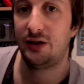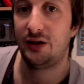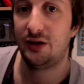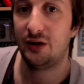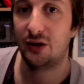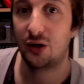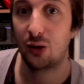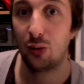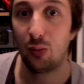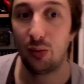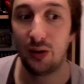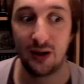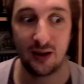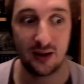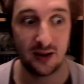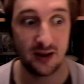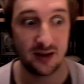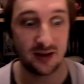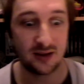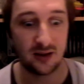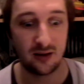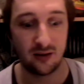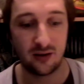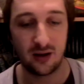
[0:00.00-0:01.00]
complete
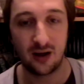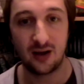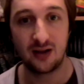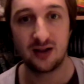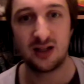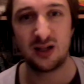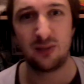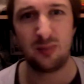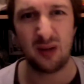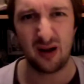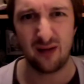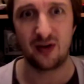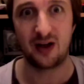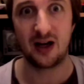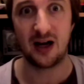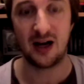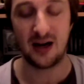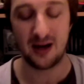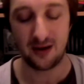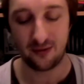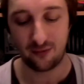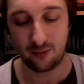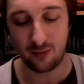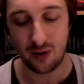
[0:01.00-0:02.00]
listing things as a bit of a
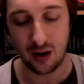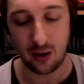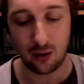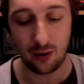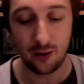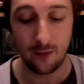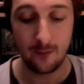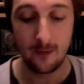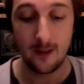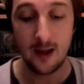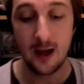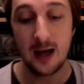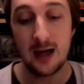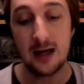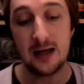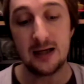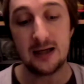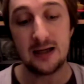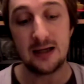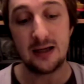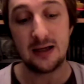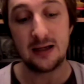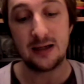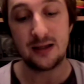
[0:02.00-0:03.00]
guide from now on.
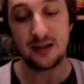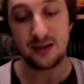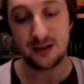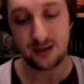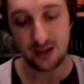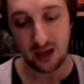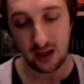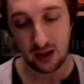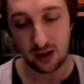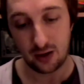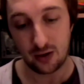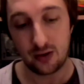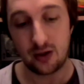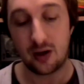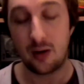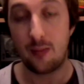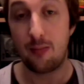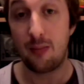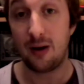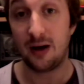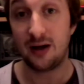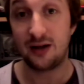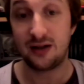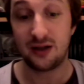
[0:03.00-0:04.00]
Second
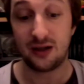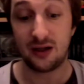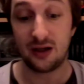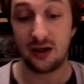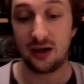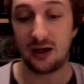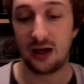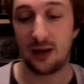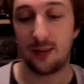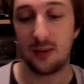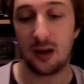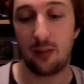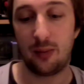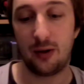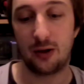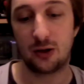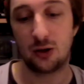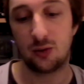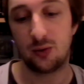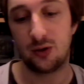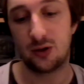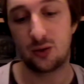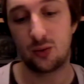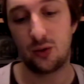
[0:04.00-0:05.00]
Mega CD game that I
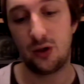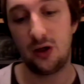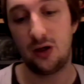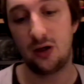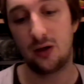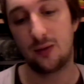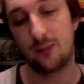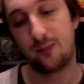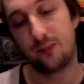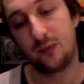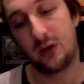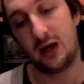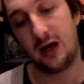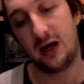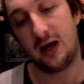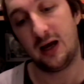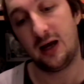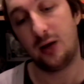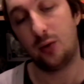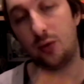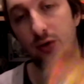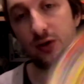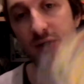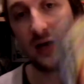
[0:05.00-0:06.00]
picked up this week
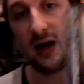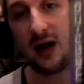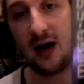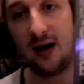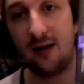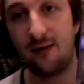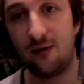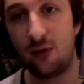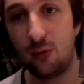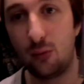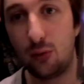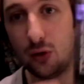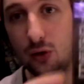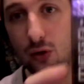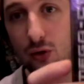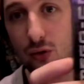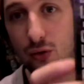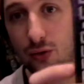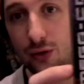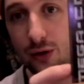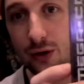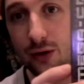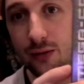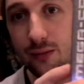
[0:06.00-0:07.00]
was Eye of the
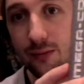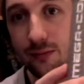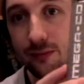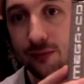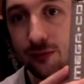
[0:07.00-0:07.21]
Beholder.